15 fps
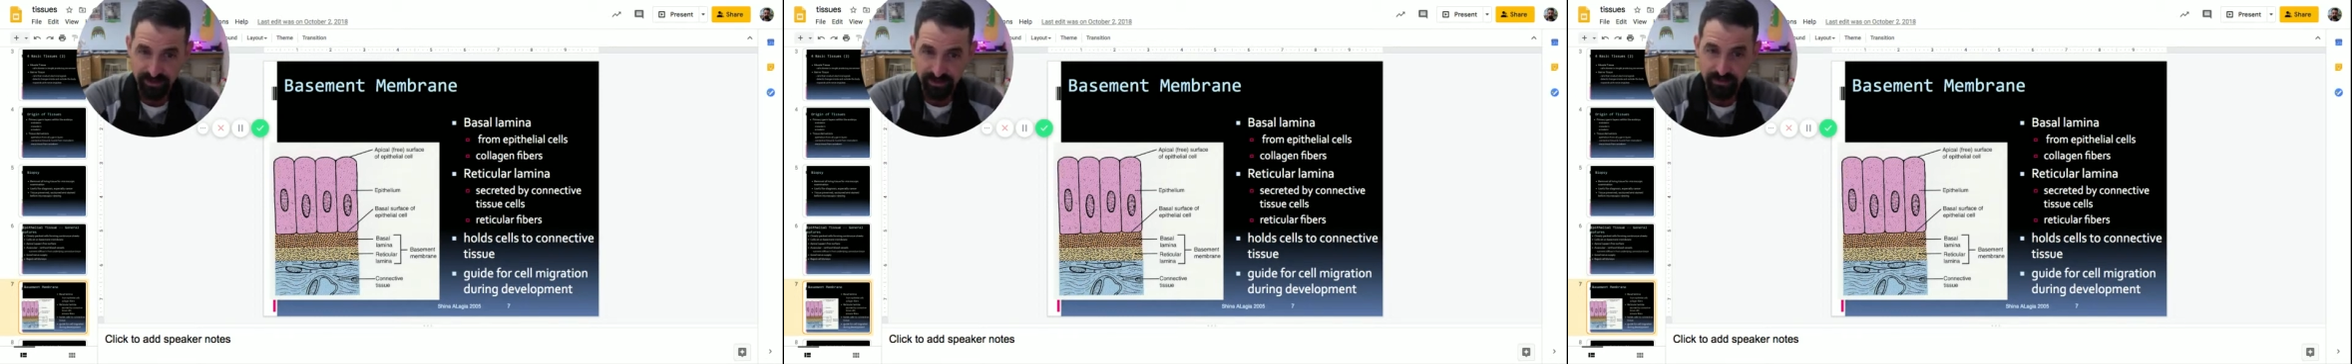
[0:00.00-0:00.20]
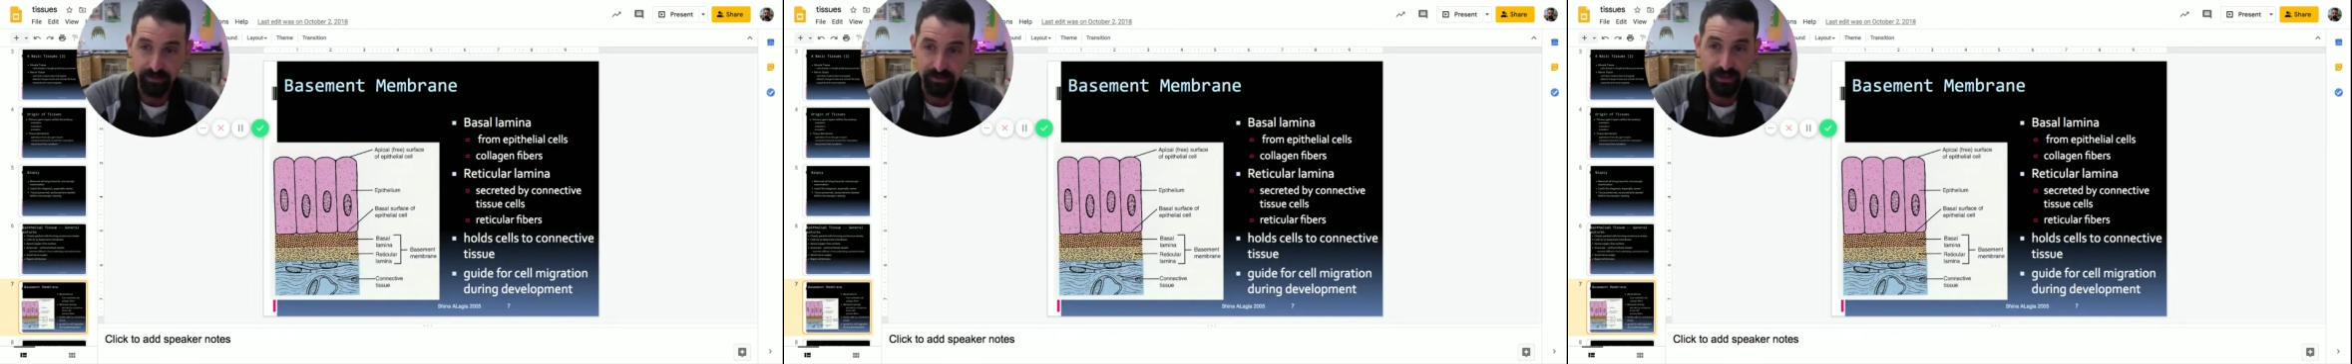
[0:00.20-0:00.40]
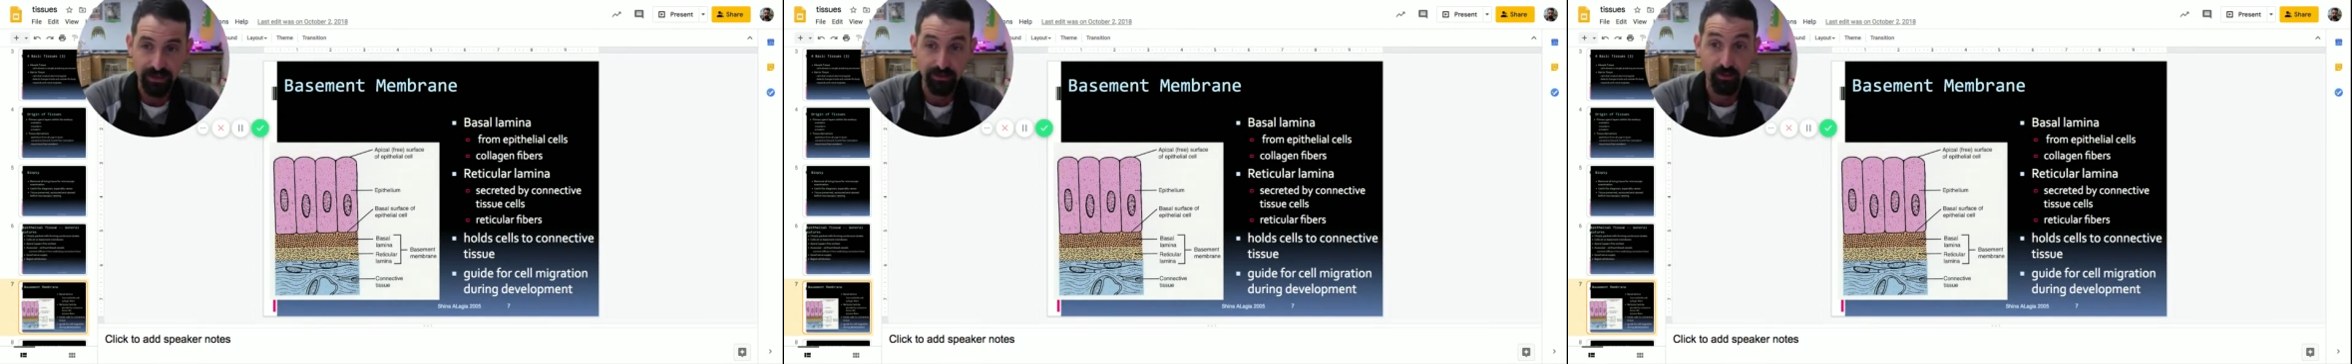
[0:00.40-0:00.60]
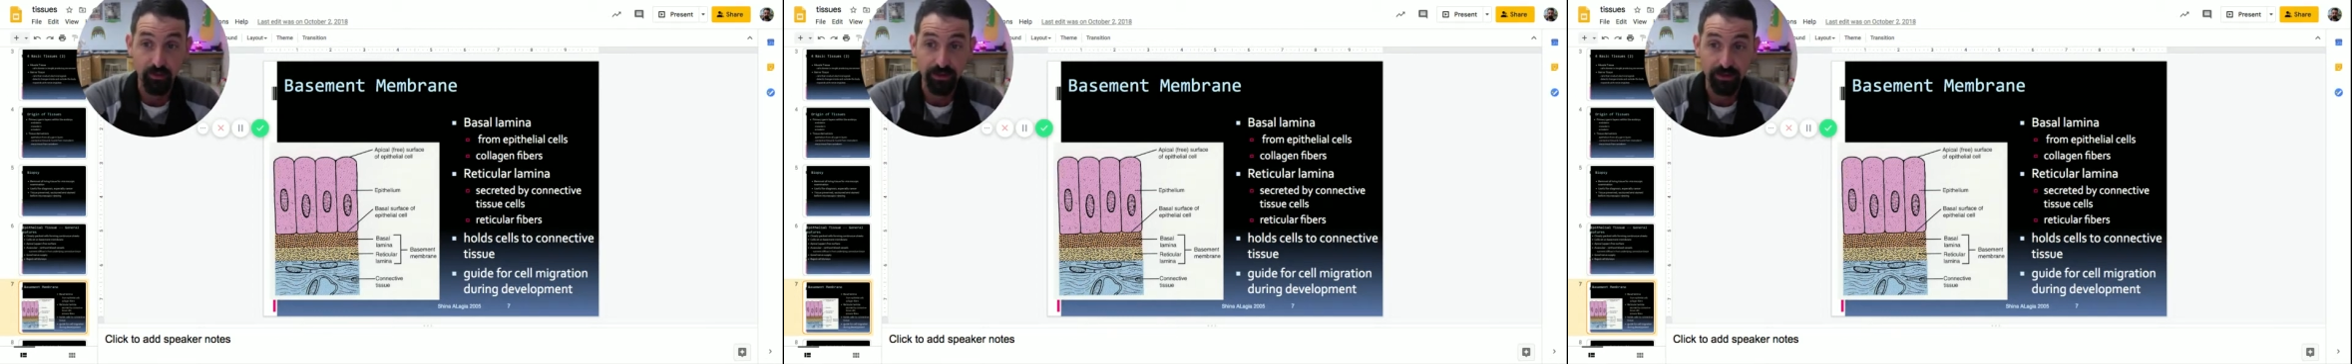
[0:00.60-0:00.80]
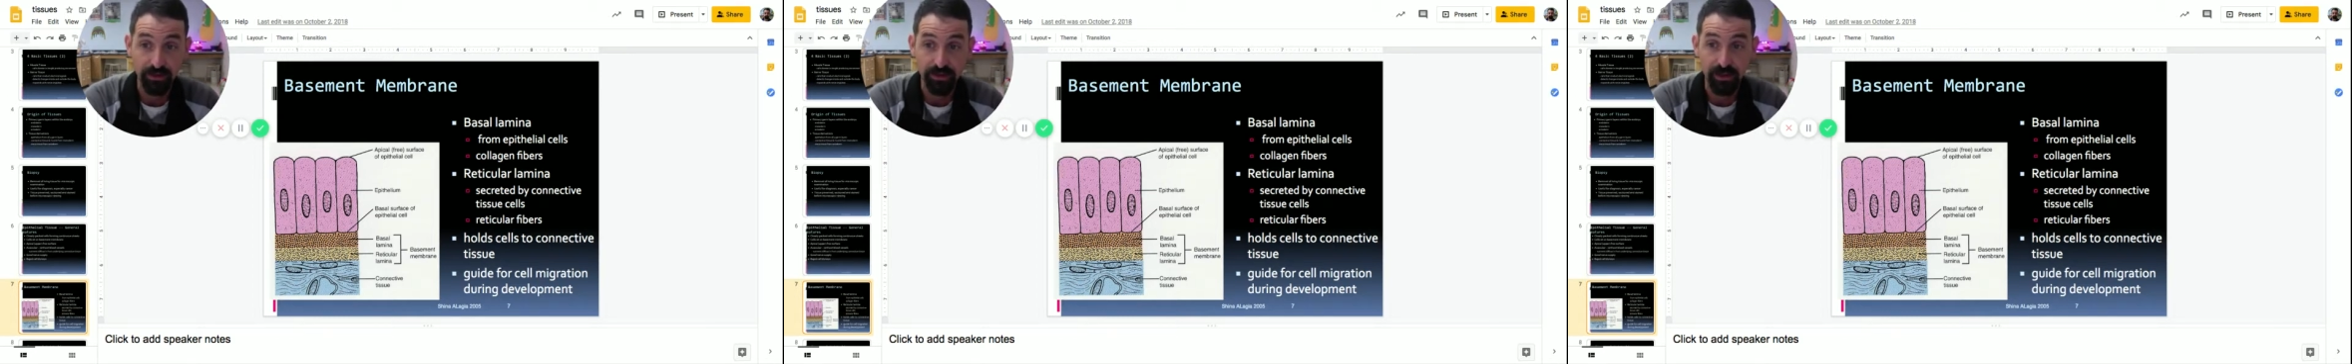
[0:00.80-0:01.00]
That'd be kind of
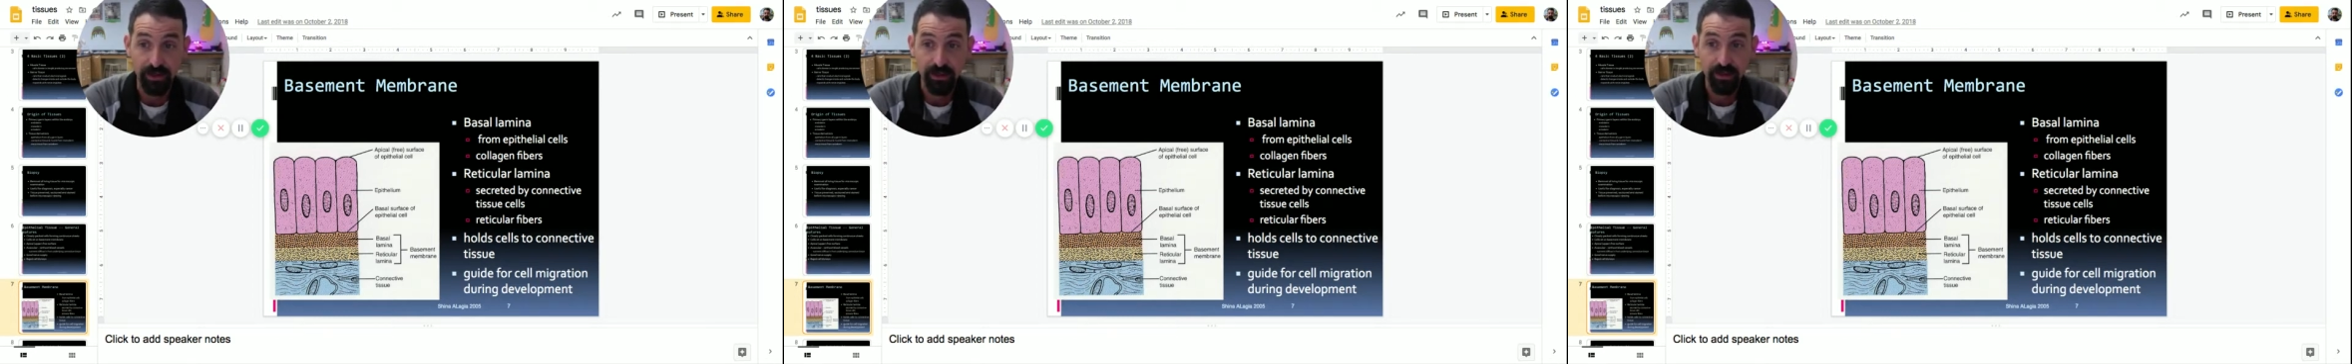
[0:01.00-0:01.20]
weird.